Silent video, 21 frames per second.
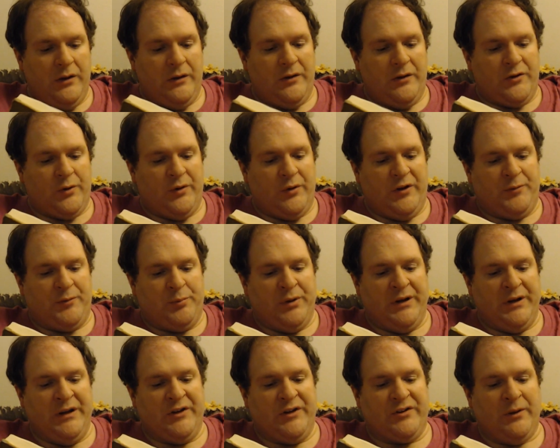So he's
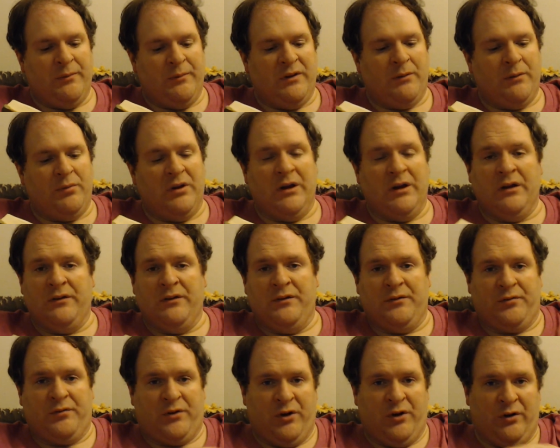putting some of the blood in
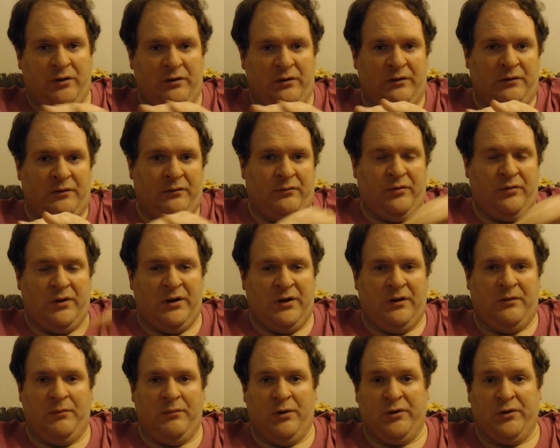the curtain in front
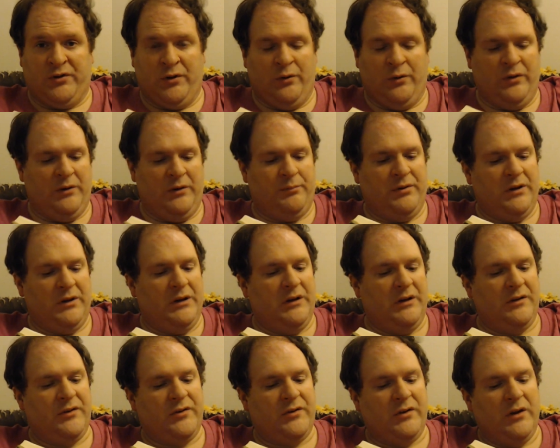of the most holy
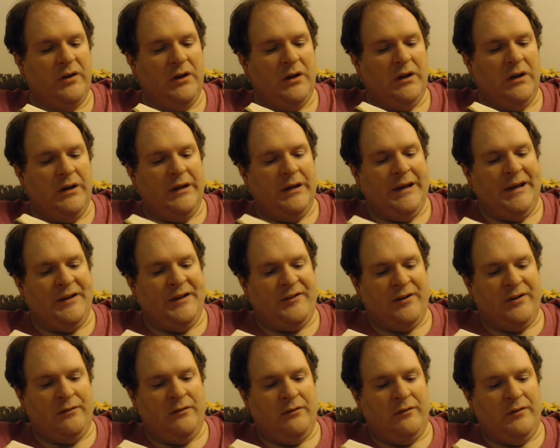place, and
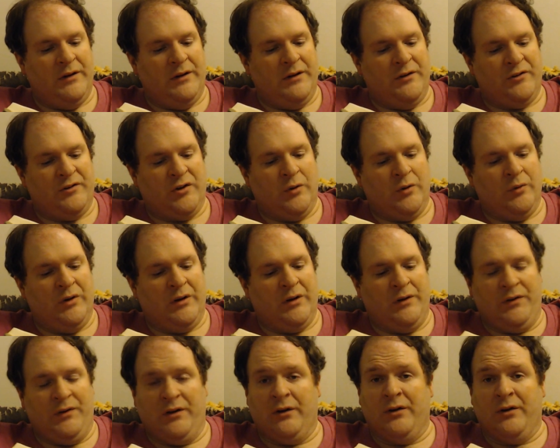some of it is going
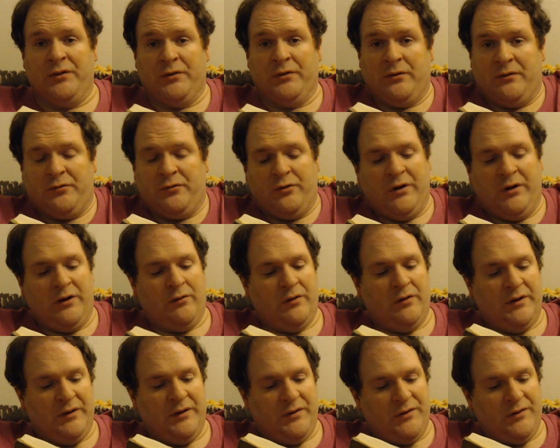on the altar of
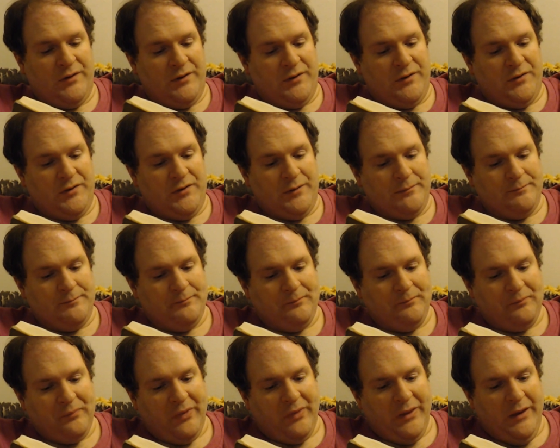fragrant incense.
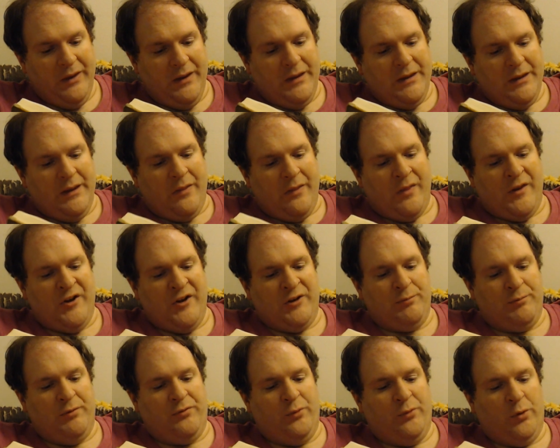It is
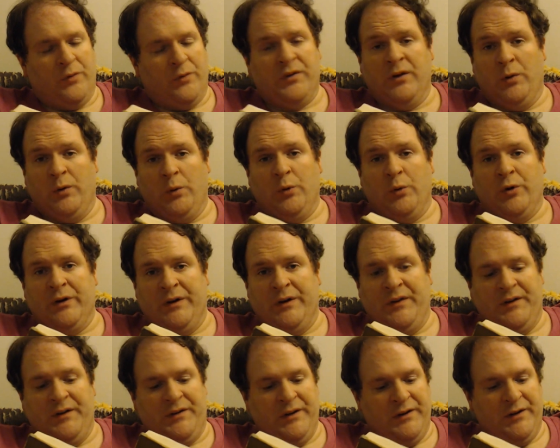before the Lord in
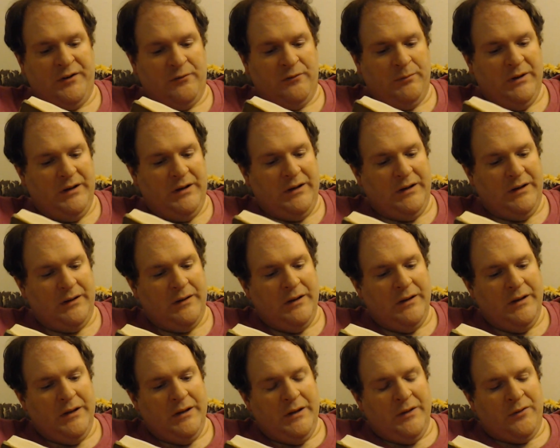the tent of meeting.
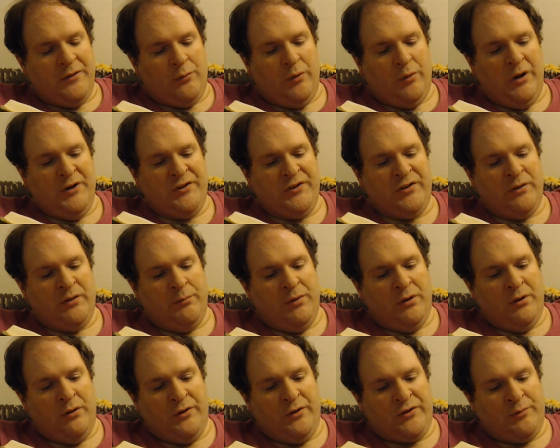The rest of the
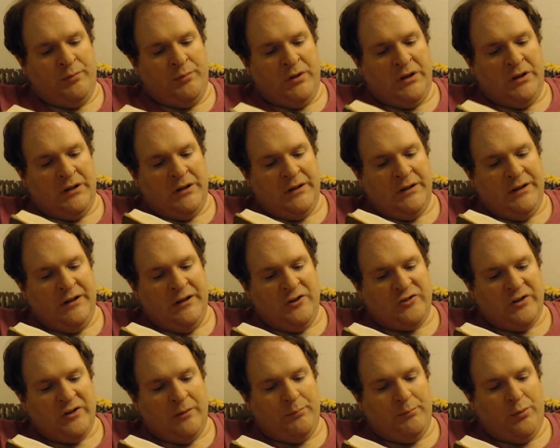bull's blood he
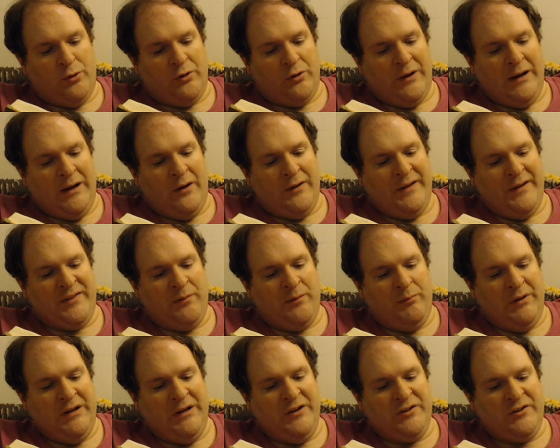shall pour out at the
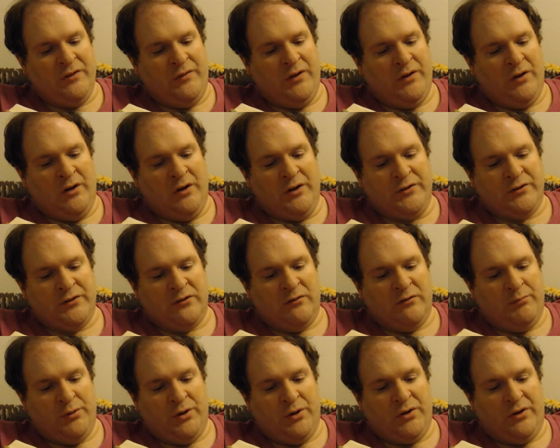base of the altar
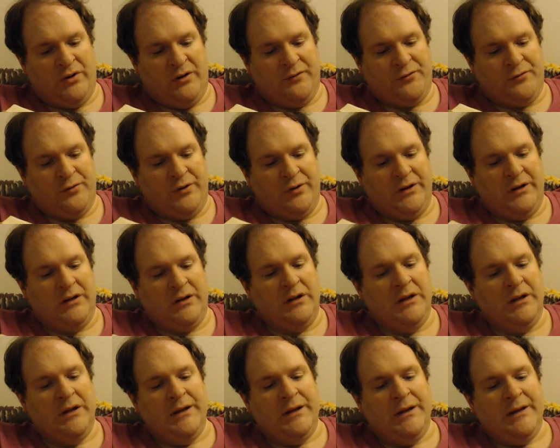of burnt offering
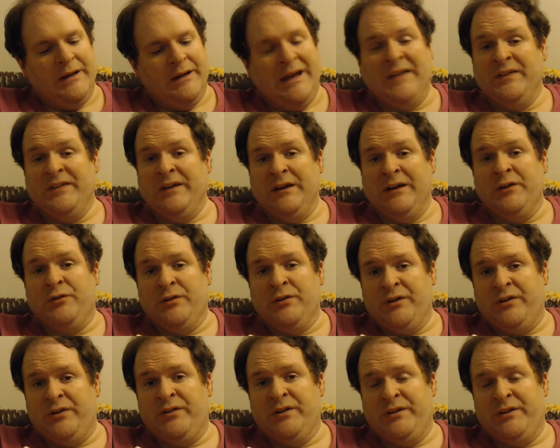at the
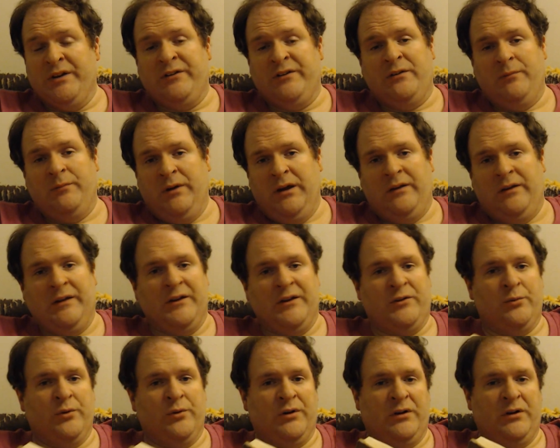entrance to the tent of meeting.
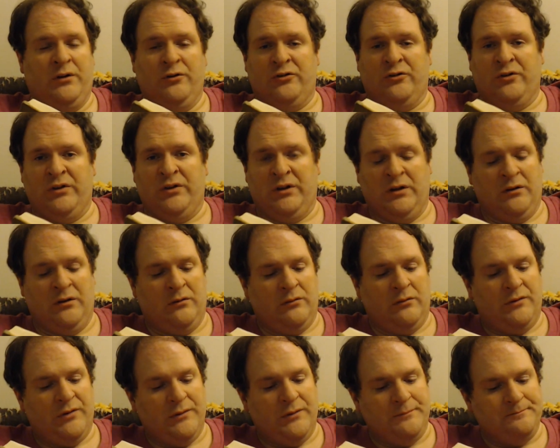That's where it usually
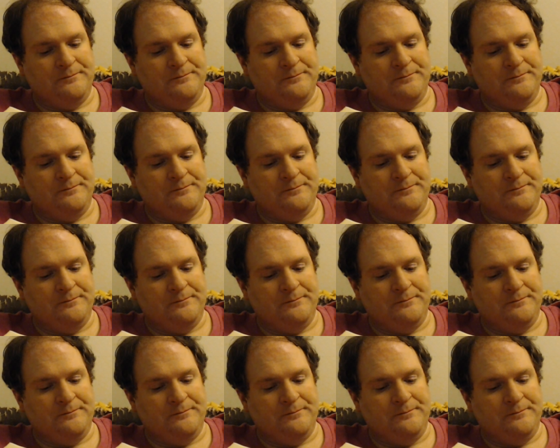goes.